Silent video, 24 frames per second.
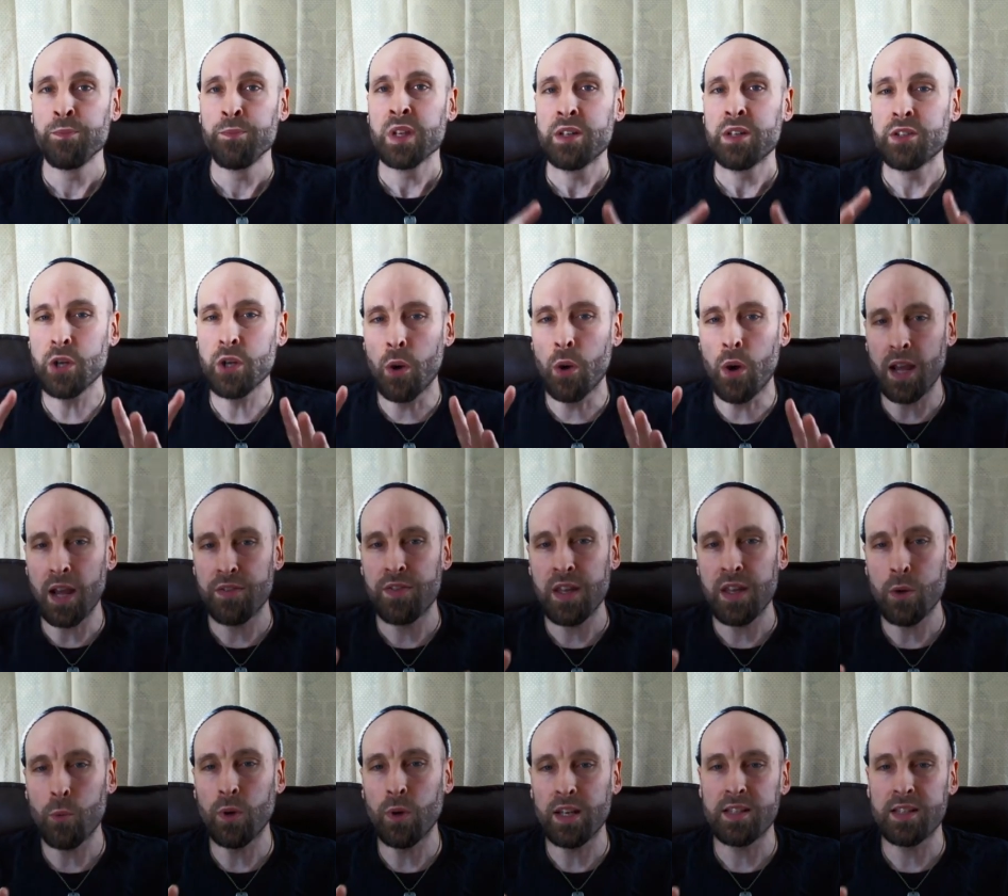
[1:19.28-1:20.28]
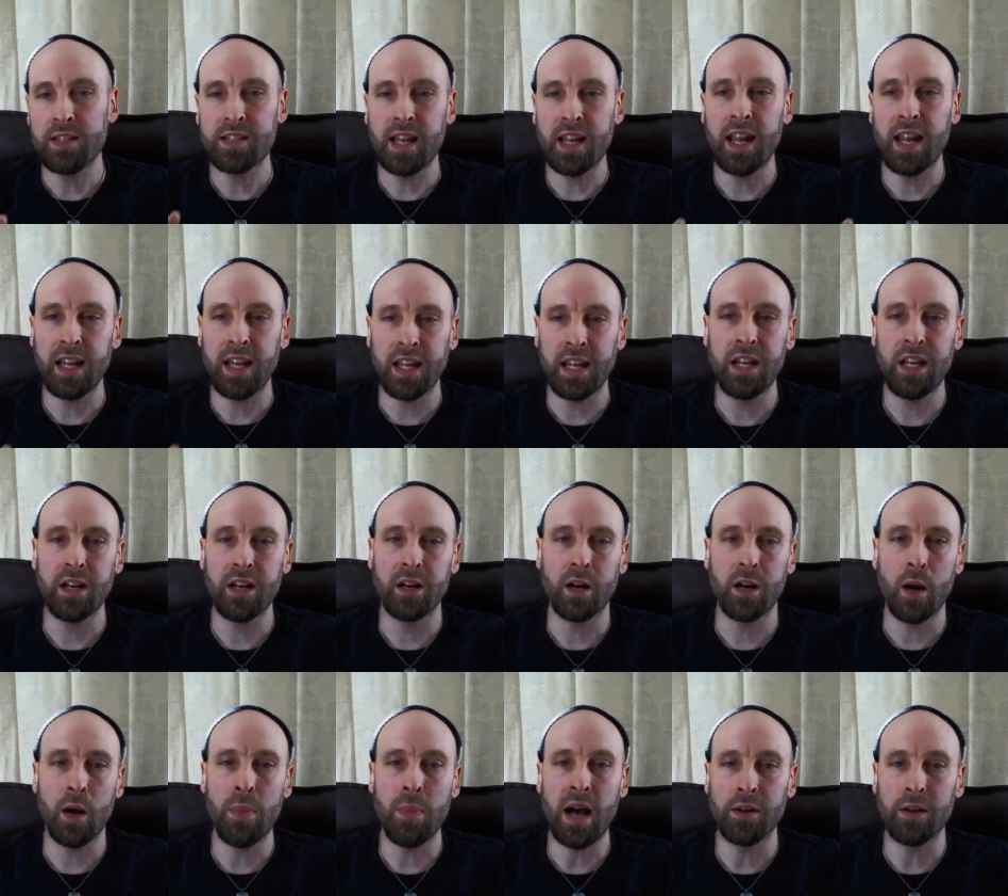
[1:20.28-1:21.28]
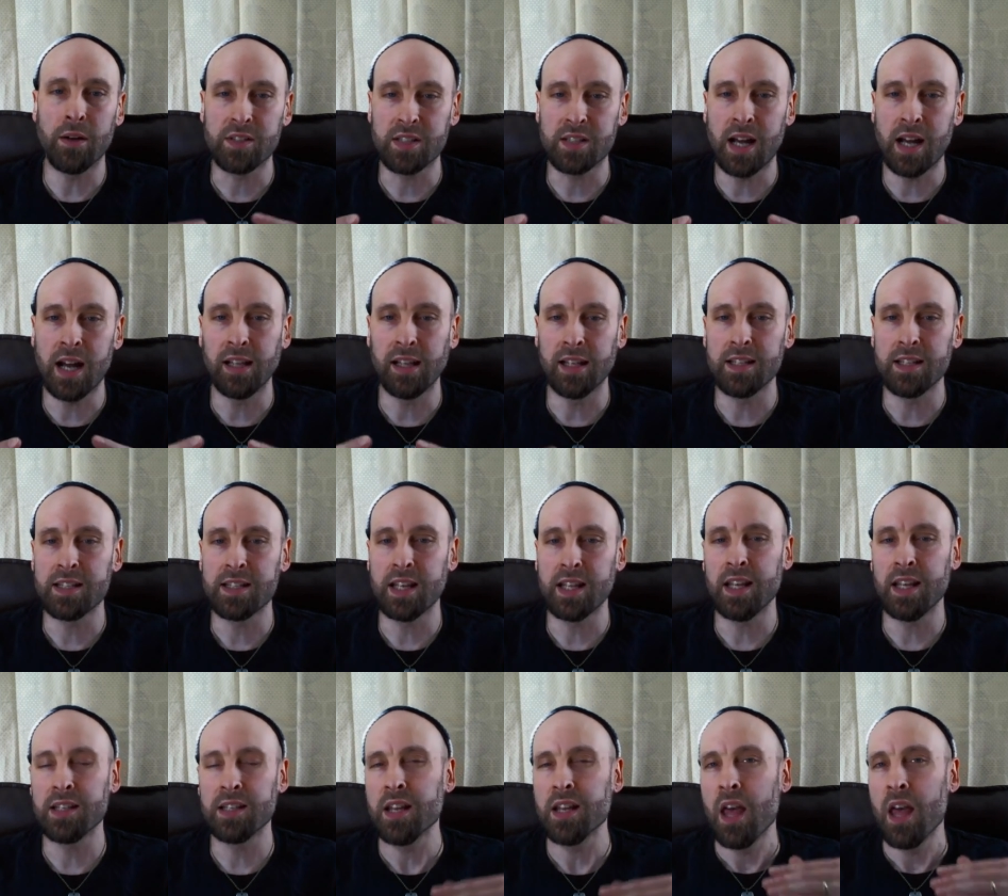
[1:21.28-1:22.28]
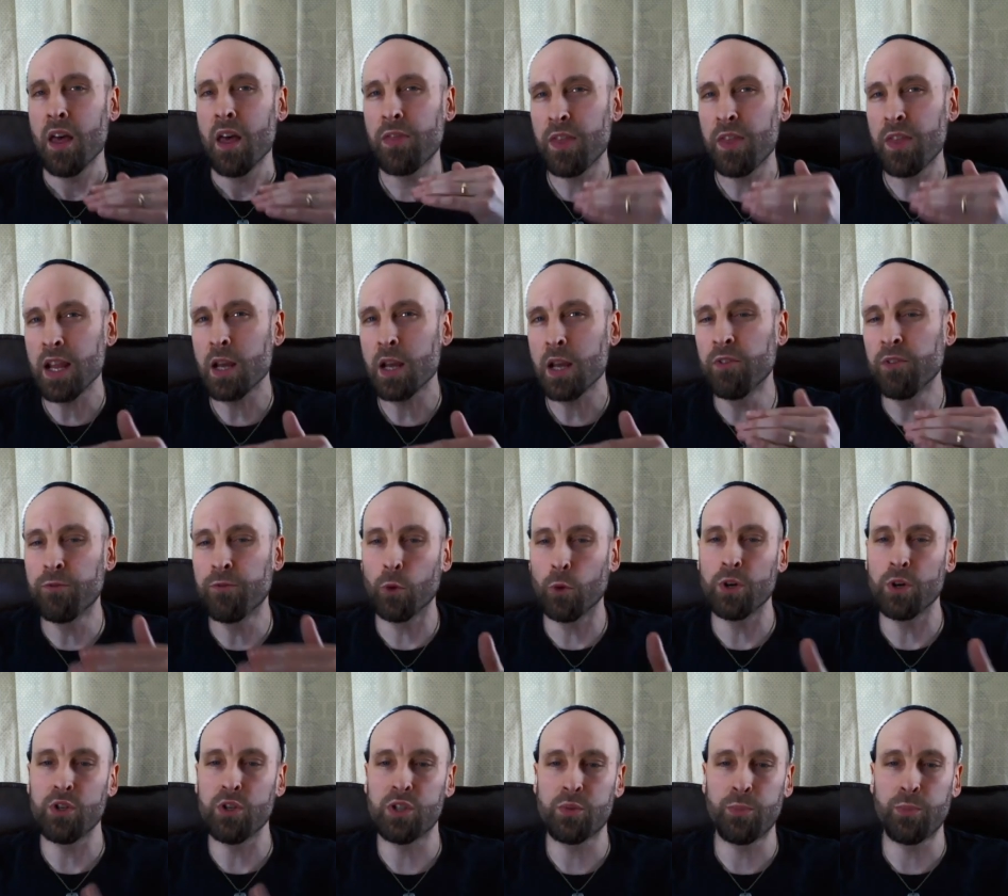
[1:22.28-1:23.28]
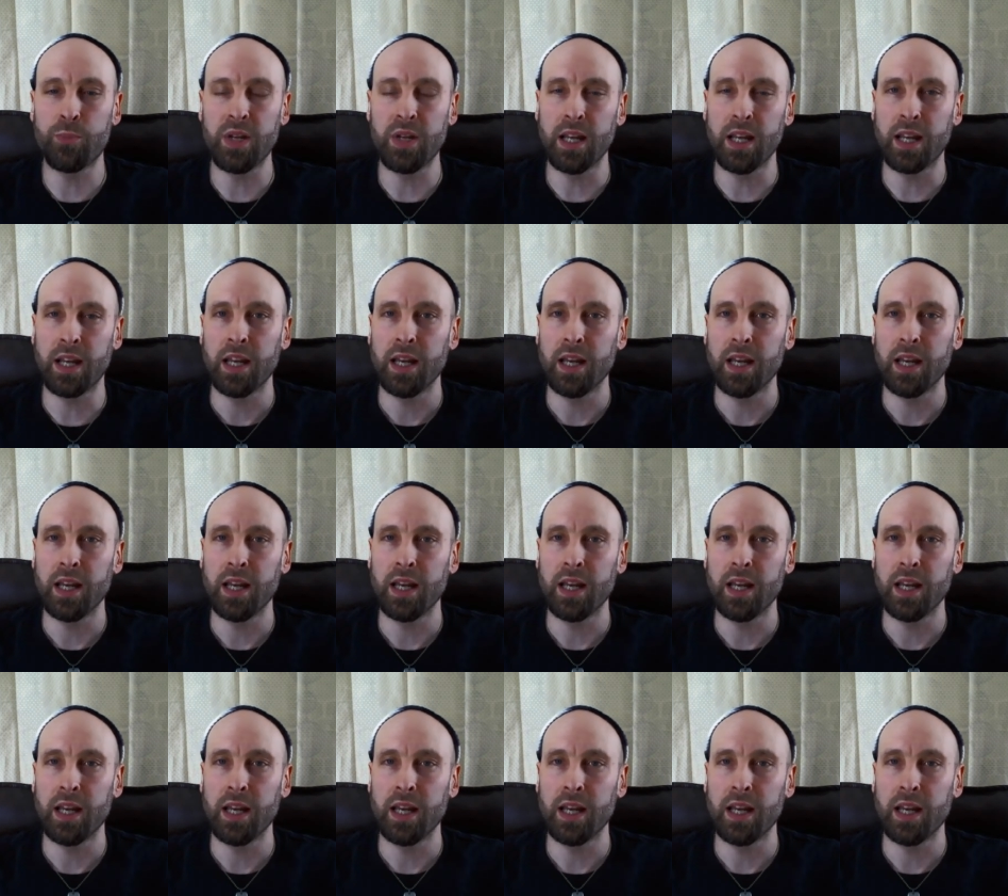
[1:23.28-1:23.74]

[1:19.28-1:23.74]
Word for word: So I think what he's saying here about silence is think before you speak.